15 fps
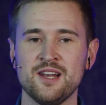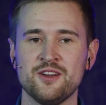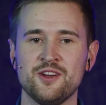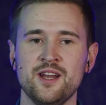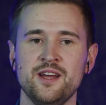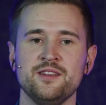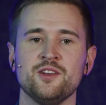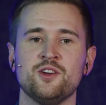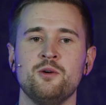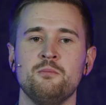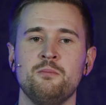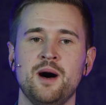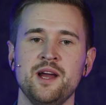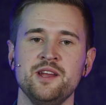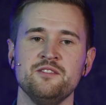calculate the
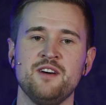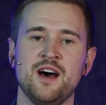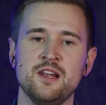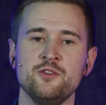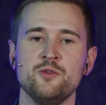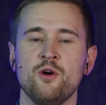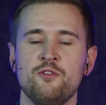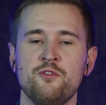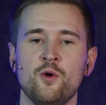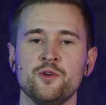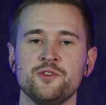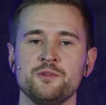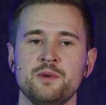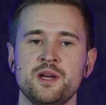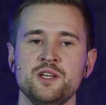combined value of
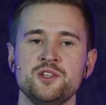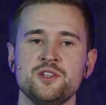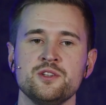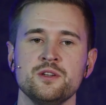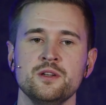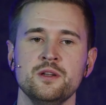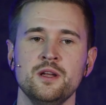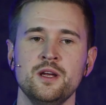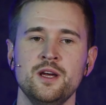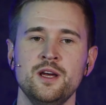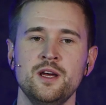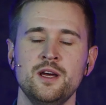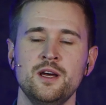automation.